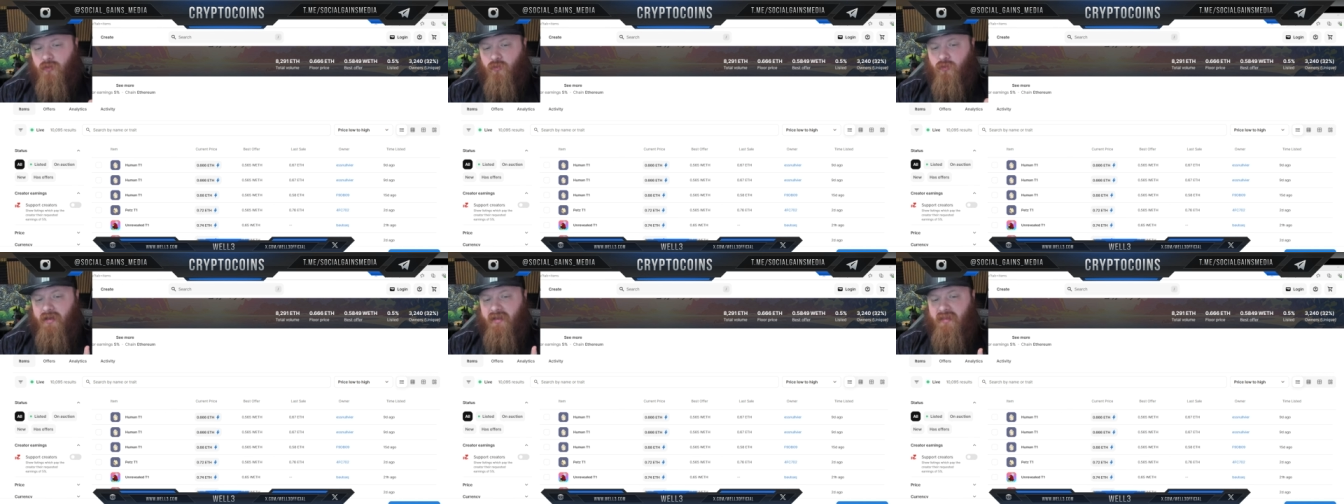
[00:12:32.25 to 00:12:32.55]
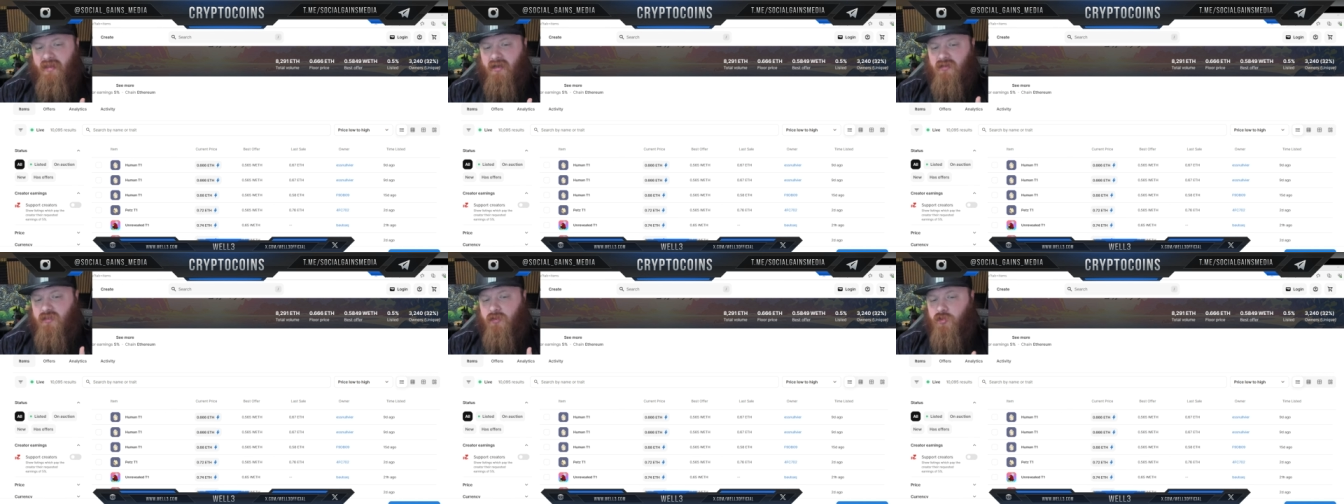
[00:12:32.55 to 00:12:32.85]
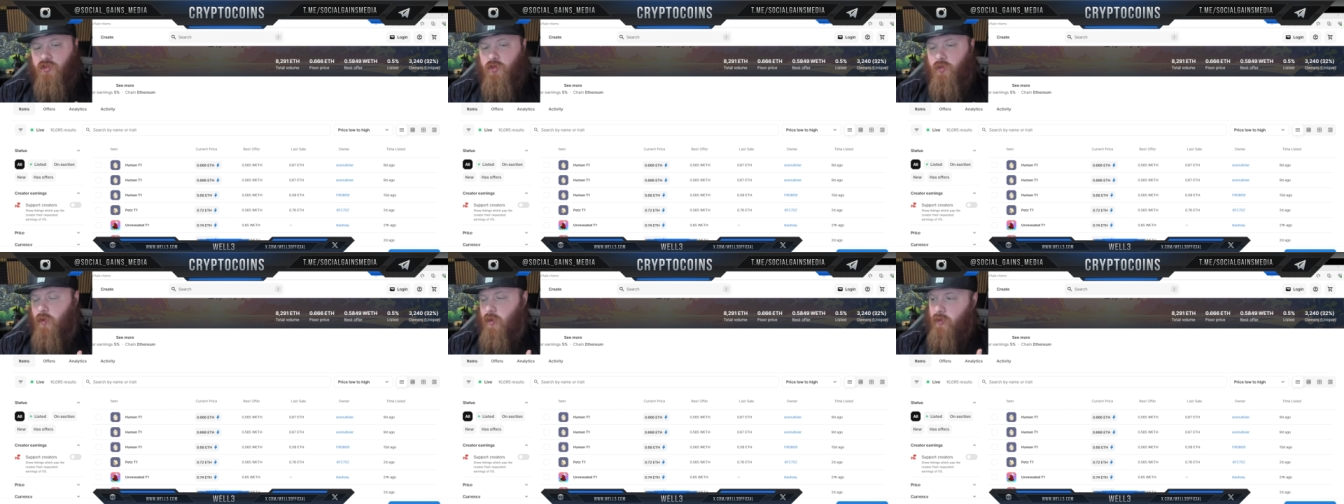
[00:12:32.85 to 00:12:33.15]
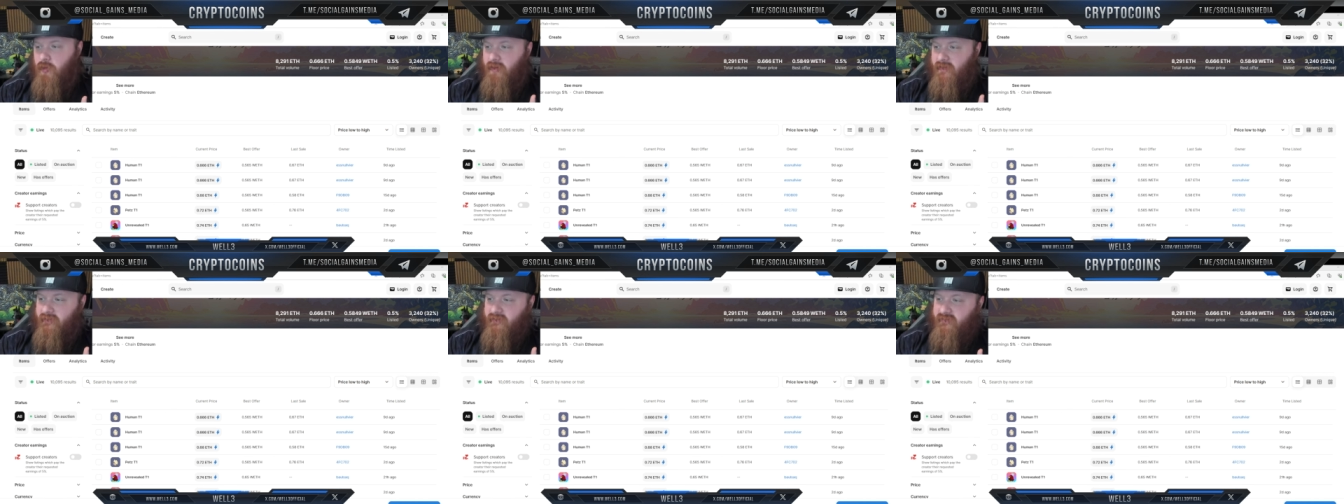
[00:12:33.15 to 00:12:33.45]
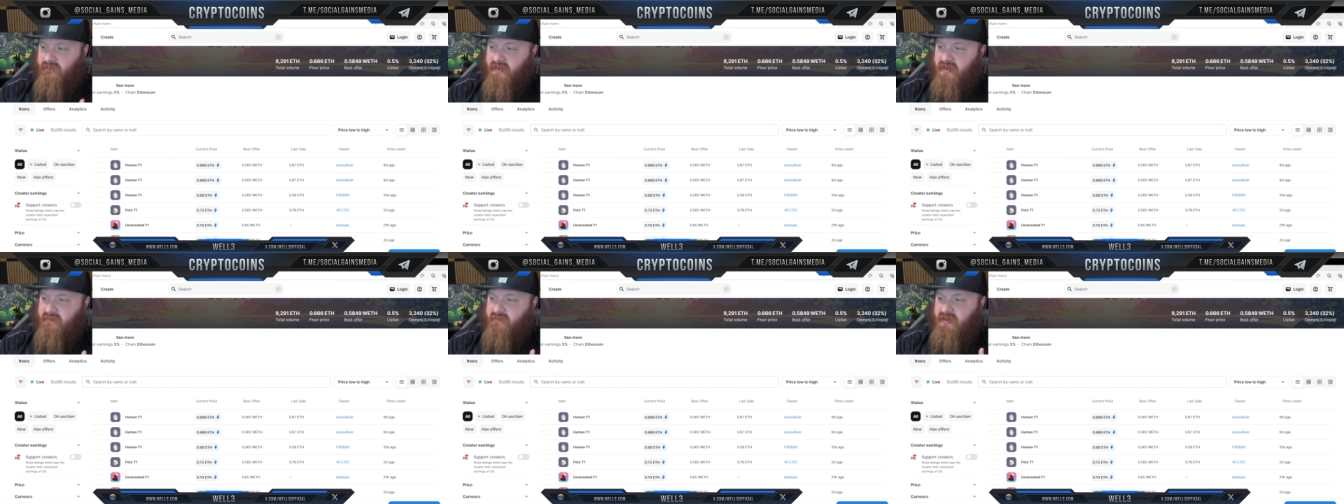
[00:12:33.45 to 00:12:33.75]

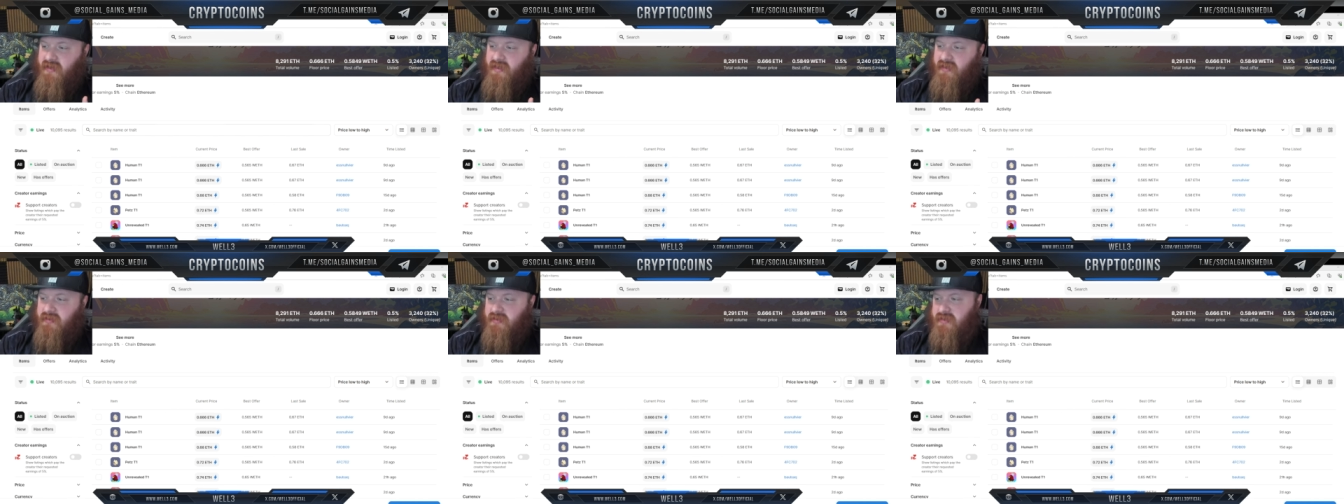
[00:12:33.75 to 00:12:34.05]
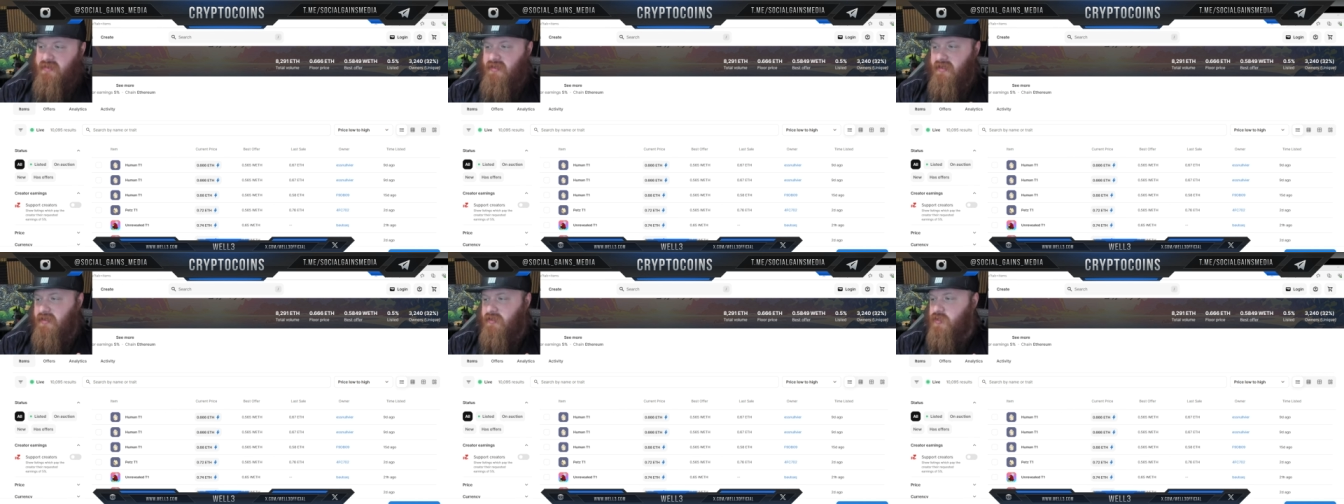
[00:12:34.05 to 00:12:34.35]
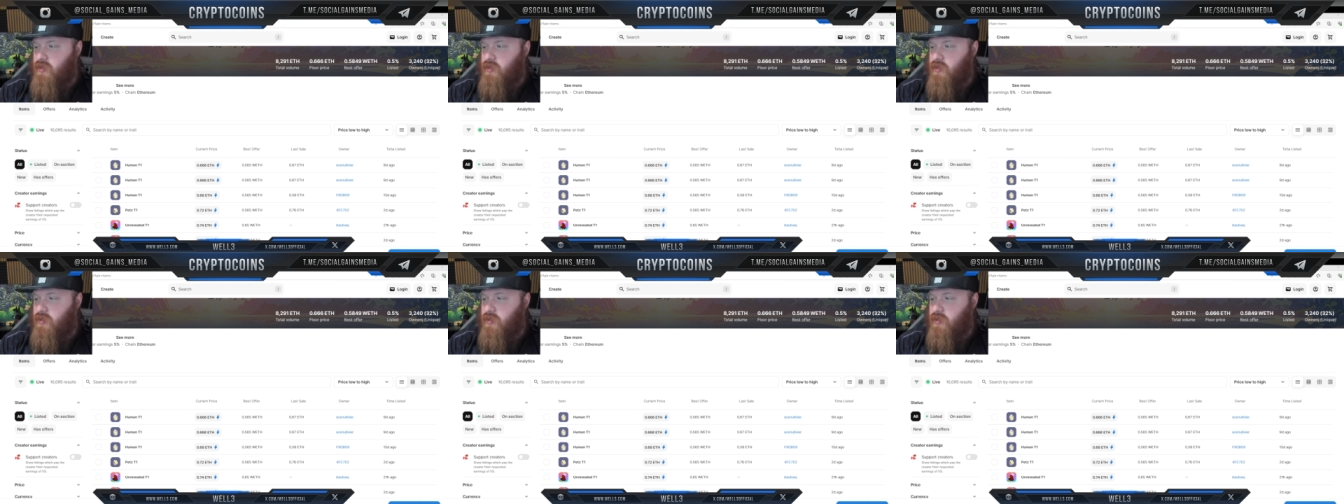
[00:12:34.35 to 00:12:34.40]
3,256